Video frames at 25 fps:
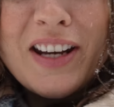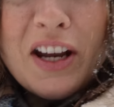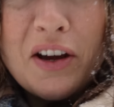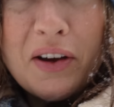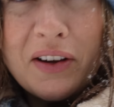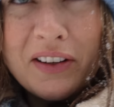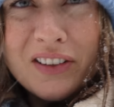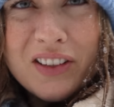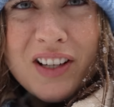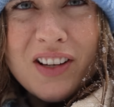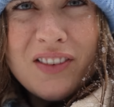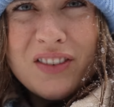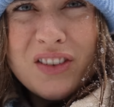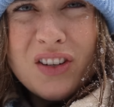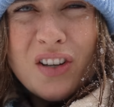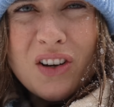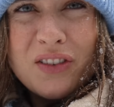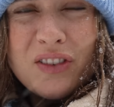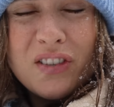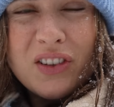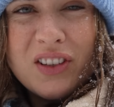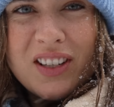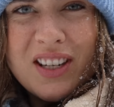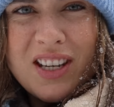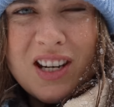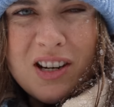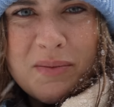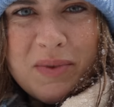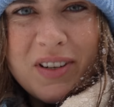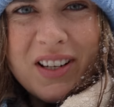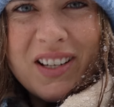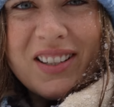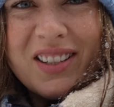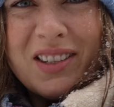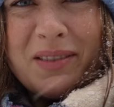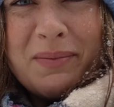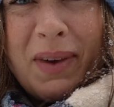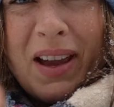now. I don't even know if you can hear me
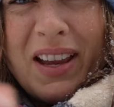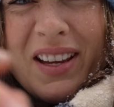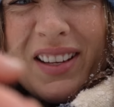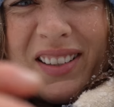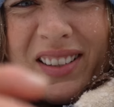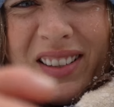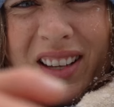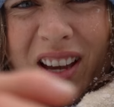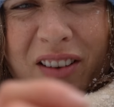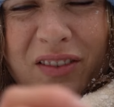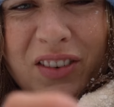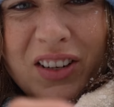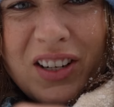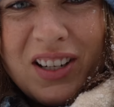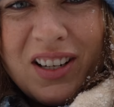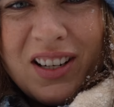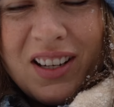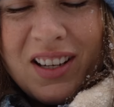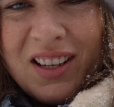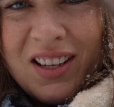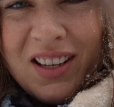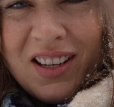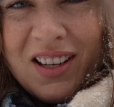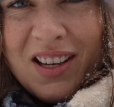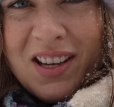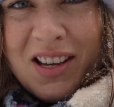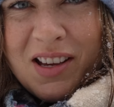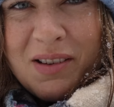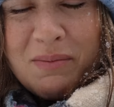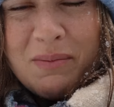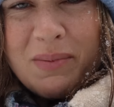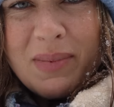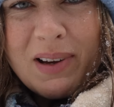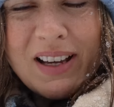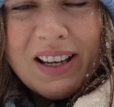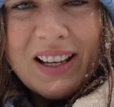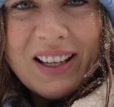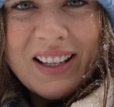because the mic is covered,
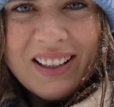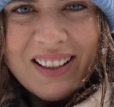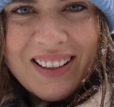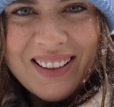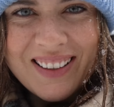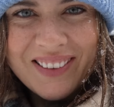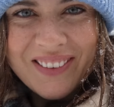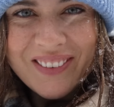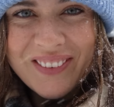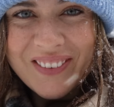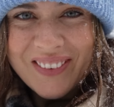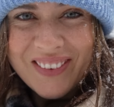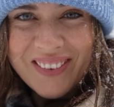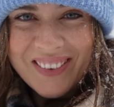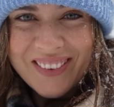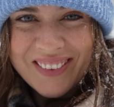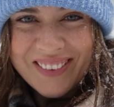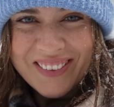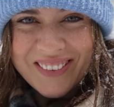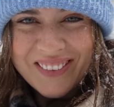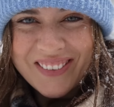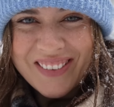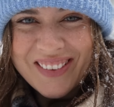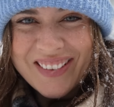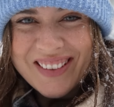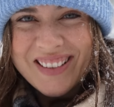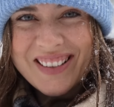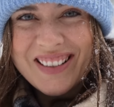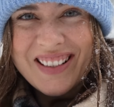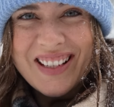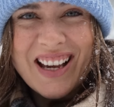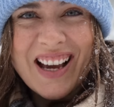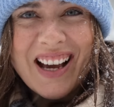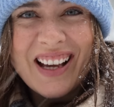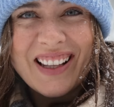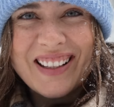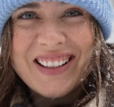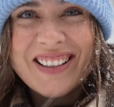but we'll see
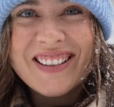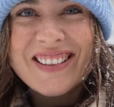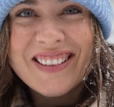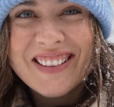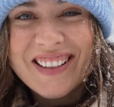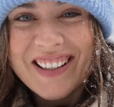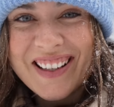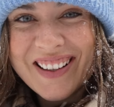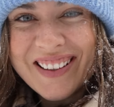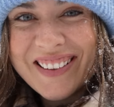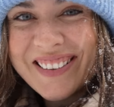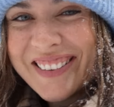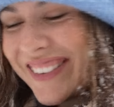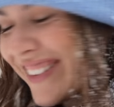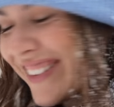how this goes.